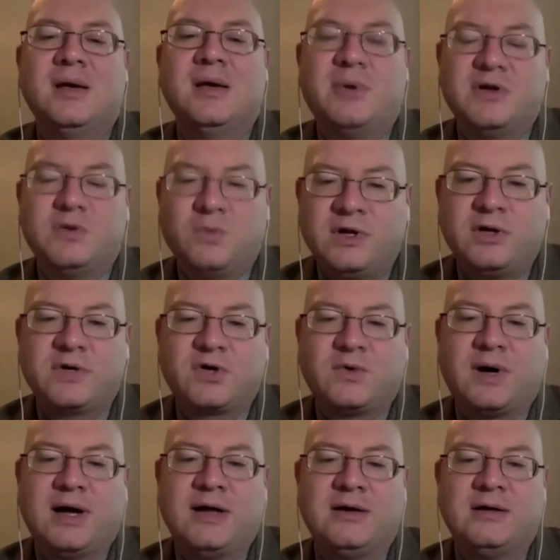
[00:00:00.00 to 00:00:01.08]
but it will
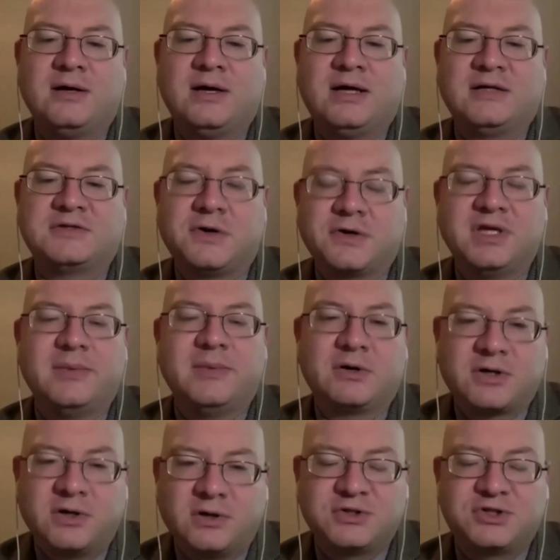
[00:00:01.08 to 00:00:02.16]
require talking
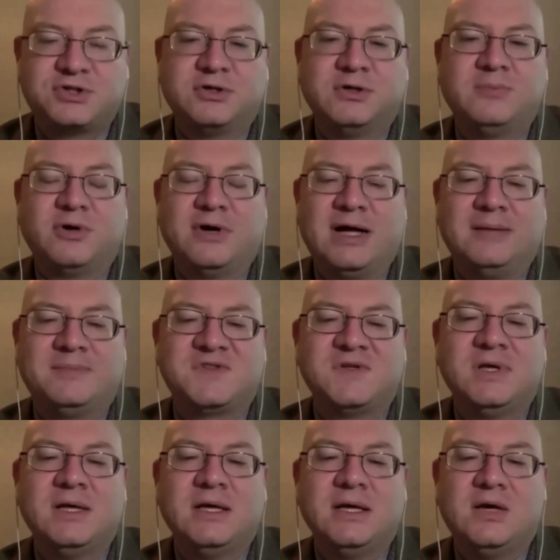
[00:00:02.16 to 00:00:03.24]
about culture perhaps
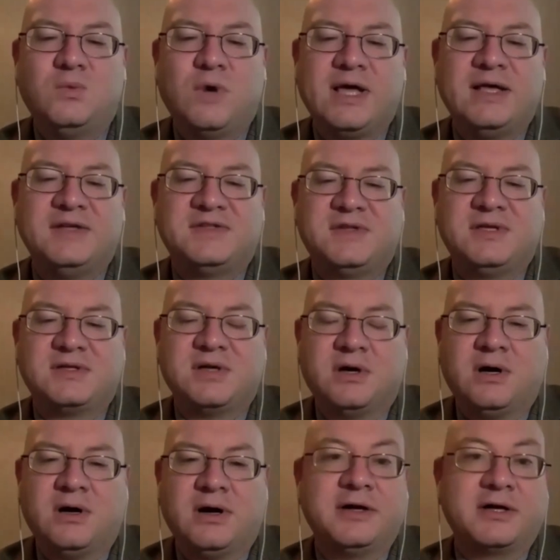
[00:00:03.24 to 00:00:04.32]
in ways that
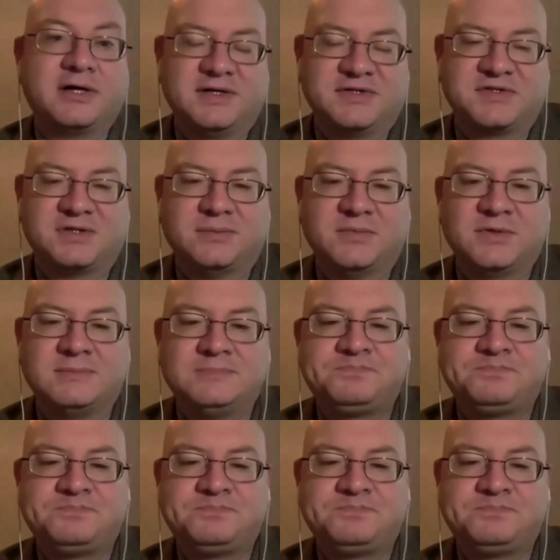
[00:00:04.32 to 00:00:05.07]
are unaccustomed.